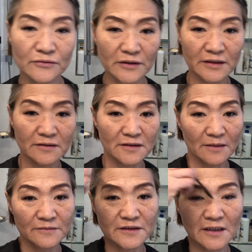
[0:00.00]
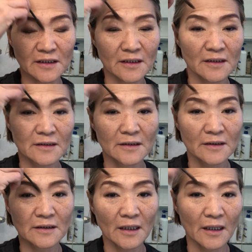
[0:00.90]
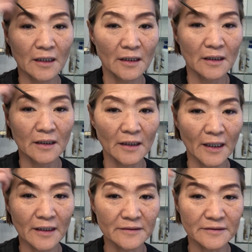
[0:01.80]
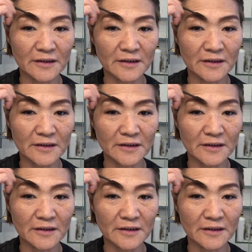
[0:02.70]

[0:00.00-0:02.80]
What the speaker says: doing something. And